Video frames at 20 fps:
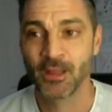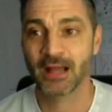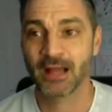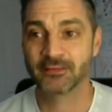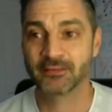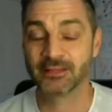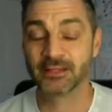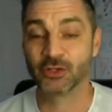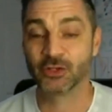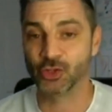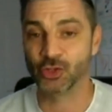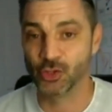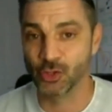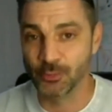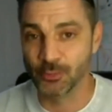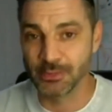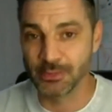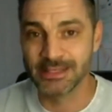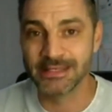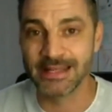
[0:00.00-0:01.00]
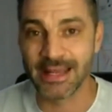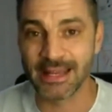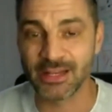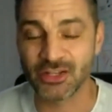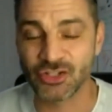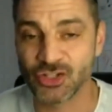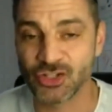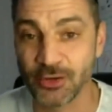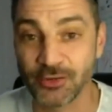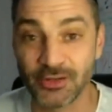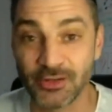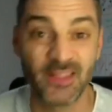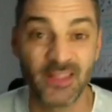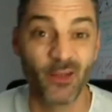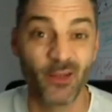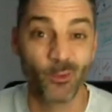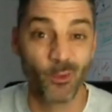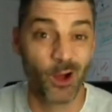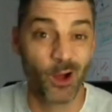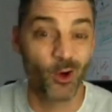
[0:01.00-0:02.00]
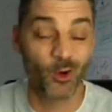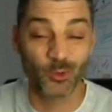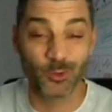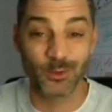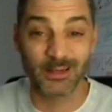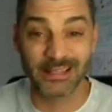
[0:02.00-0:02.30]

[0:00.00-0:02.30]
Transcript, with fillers: I think human nature, and in the world